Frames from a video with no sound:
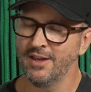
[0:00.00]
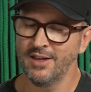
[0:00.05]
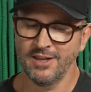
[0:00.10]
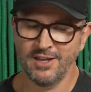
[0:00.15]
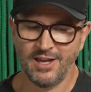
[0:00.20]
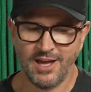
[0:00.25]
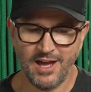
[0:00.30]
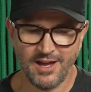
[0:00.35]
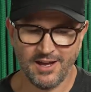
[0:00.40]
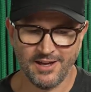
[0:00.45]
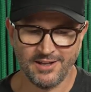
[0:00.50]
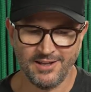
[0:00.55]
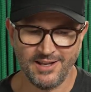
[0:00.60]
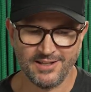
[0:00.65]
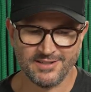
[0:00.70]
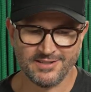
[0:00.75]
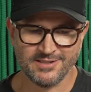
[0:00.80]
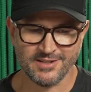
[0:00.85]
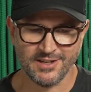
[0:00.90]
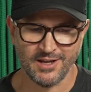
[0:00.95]
Yeah, and
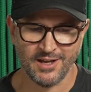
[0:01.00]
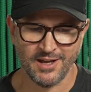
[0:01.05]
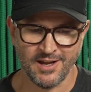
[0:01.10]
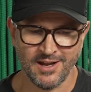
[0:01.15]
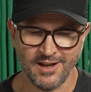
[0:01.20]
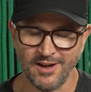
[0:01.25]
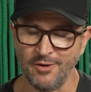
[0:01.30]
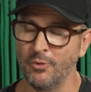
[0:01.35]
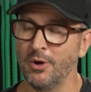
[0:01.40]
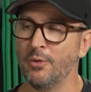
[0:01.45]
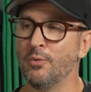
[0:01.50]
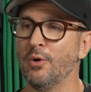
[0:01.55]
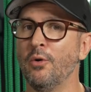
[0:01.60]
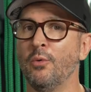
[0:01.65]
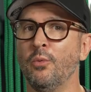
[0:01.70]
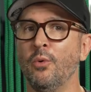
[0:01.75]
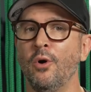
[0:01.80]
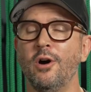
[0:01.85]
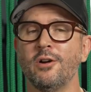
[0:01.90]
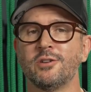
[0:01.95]
let's uh, we
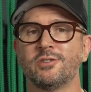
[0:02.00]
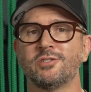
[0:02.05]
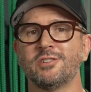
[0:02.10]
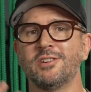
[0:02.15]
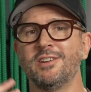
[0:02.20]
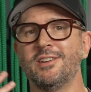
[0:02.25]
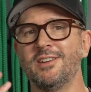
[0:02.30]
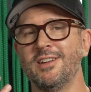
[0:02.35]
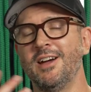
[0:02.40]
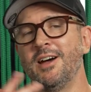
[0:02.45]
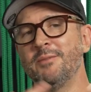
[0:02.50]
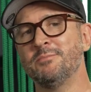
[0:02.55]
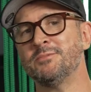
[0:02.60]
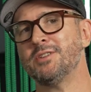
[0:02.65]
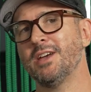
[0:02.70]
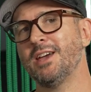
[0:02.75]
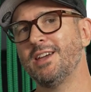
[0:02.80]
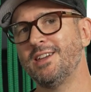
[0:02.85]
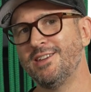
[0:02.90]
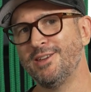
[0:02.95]
will watch and
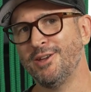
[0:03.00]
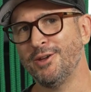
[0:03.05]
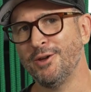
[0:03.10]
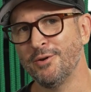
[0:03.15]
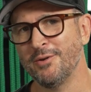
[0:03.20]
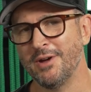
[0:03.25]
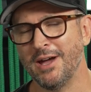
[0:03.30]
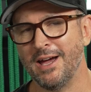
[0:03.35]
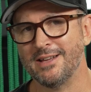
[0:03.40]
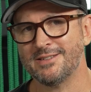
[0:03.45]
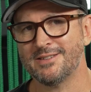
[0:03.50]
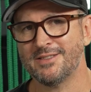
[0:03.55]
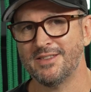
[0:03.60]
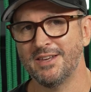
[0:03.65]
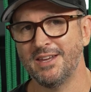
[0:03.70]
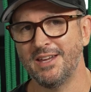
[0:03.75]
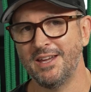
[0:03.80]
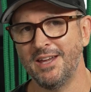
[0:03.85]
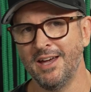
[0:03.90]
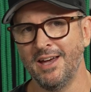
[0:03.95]
update you as
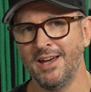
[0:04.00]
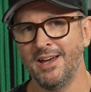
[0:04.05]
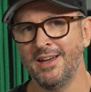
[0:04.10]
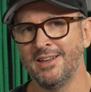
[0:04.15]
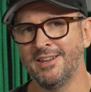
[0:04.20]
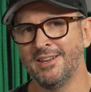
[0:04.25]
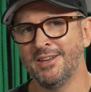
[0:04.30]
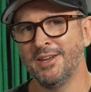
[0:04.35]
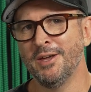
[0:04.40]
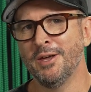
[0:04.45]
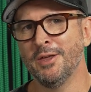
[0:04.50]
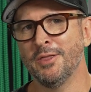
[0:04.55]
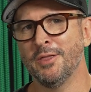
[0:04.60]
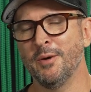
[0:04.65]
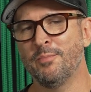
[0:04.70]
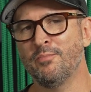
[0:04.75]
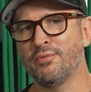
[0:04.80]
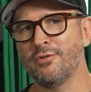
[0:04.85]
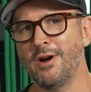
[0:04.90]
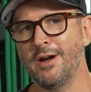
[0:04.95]
the. Uh,
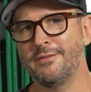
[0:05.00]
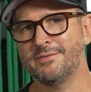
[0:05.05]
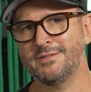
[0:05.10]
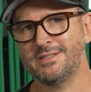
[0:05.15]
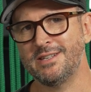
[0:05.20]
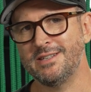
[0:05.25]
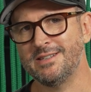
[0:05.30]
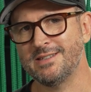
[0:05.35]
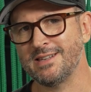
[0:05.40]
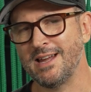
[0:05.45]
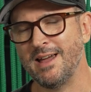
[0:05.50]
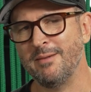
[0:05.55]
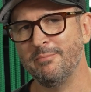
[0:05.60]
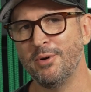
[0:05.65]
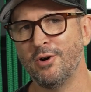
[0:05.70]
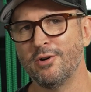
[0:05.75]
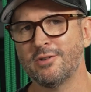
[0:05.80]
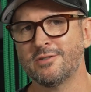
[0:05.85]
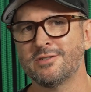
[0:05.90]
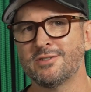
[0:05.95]
the privacy
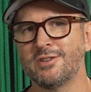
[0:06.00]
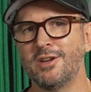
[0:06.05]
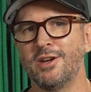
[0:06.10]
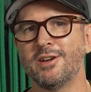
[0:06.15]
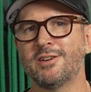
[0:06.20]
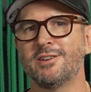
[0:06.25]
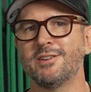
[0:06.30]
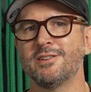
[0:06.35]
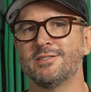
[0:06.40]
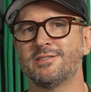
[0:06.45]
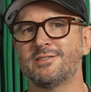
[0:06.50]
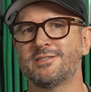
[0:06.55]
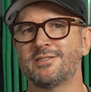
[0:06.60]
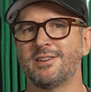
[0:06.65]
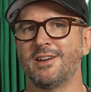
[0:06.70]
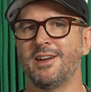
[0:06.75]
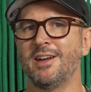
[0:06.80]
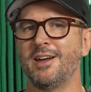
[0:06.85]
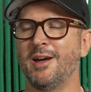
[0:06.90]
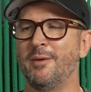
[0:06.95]
sandbox circus
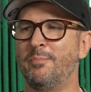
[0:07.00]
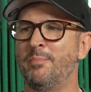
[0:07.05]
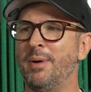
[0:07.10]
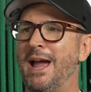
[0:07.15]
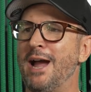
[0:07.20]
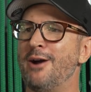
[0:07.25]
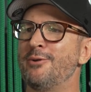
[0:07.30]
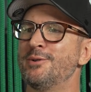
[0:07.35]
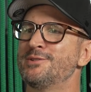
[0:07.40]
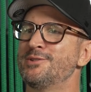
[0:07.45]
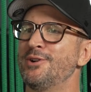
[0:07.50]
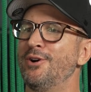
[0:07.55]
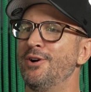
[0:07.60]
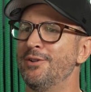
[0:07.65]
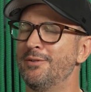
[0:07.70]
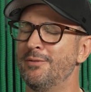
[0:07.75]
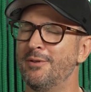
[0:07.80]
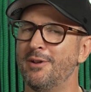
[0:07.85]
uh, powers on